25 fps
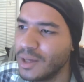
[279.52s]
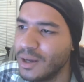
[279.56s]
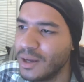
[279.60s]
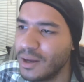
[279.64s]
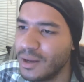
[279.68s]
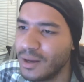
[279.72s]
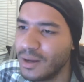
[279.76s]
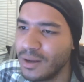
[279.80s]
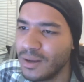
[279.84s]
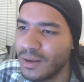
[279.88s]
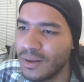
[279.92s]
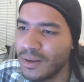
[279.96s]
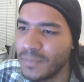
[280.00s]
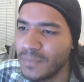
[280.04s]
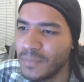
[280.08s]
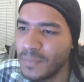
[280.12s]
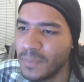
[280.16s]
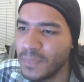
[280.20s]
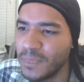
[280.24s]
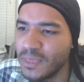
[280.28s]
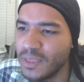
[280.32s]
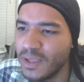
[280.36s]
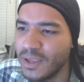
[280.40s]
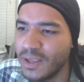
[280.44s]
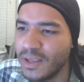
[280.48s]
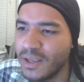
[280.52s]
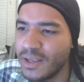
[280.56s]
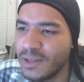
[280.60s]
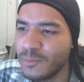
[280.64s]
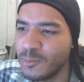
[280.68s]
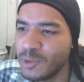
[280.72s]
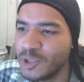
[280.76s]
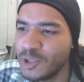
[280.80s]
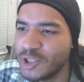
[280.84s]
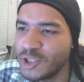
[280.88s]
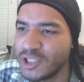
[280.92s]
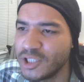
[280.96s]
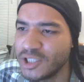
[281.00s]
Then
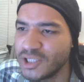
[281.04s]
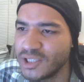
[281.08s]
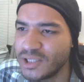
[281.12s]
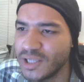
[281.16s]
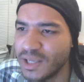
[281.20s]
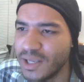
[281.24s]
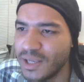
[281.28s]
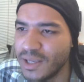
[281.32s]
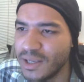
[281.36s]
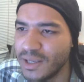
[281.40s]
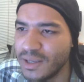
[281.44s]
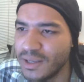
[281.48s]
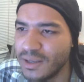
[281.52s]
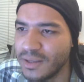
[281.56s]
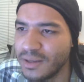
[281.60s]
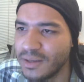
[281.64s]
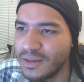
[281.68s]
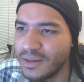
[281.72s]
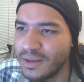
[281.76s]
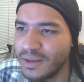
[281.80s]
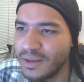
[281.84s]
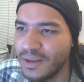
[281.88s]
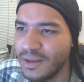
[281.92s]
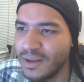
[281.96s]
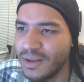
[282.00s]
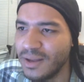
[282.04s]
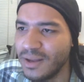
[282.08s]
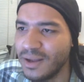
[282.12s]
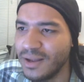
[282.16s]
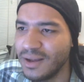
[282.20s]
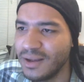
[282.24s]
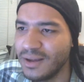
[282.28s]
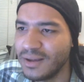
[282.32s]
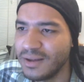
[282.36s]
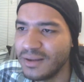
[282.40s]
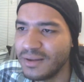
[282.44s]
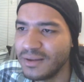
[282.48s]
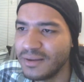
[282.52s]
when she's saying,
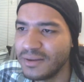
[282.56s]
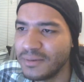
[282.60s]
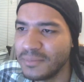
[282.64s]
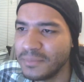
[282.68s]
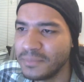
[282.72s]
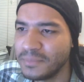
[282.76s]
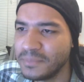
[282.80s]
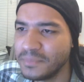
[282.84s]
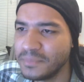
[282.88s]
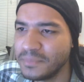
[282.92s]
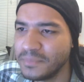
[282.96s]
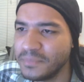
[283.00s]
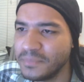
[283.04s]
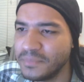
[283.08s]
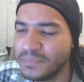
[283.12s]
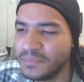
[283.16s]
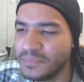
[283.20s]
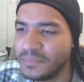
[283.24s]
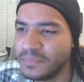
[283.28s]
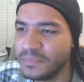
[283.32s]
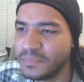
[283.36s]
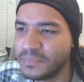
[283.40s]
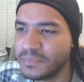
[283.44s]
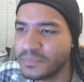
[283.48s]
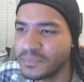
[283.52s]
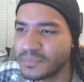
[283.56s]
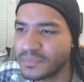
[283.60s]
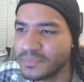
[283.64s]
let's